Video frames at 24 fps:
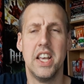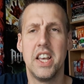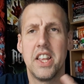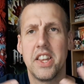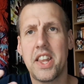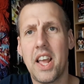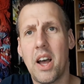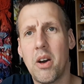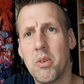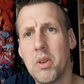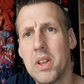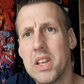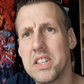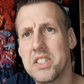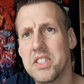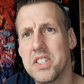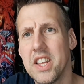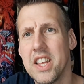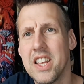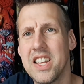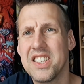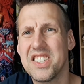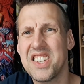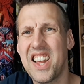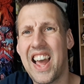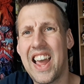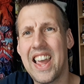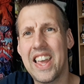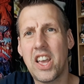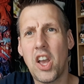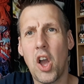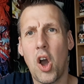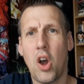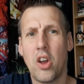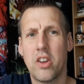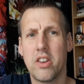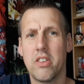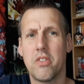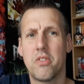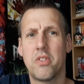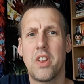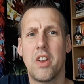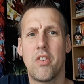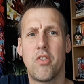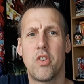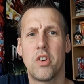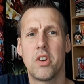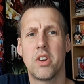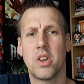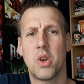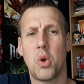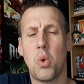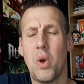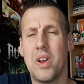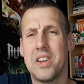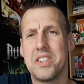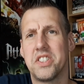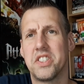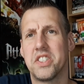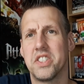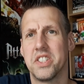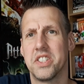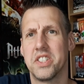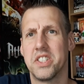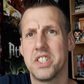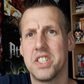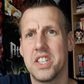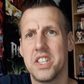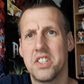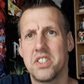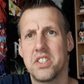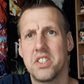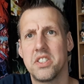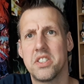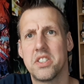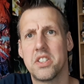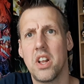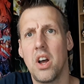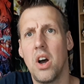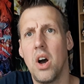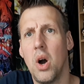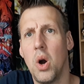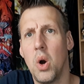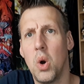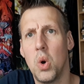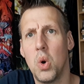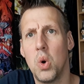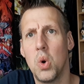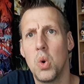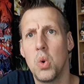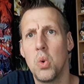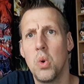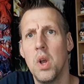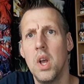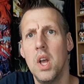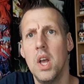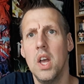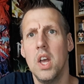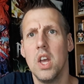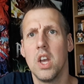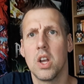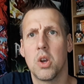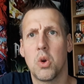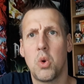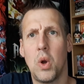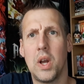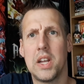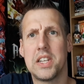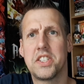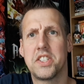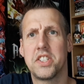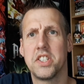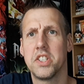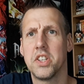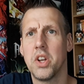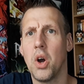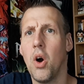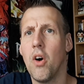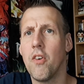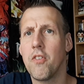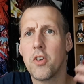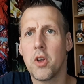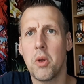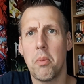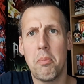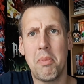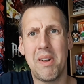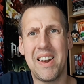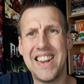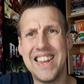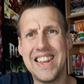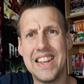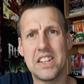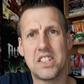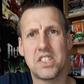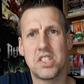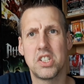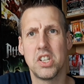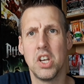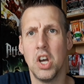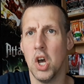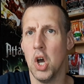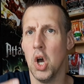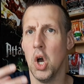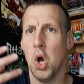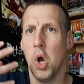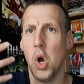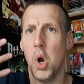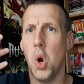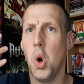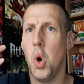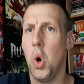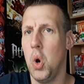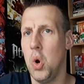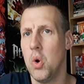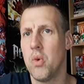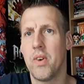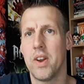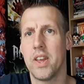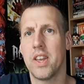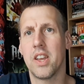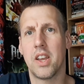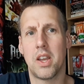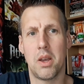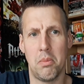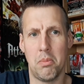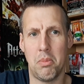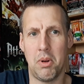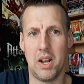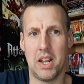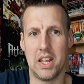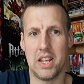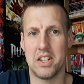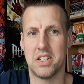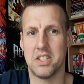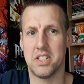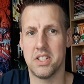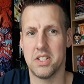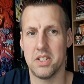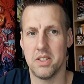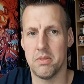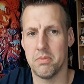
Now this is a kind of different question. This is the whole question of complete or incomplete.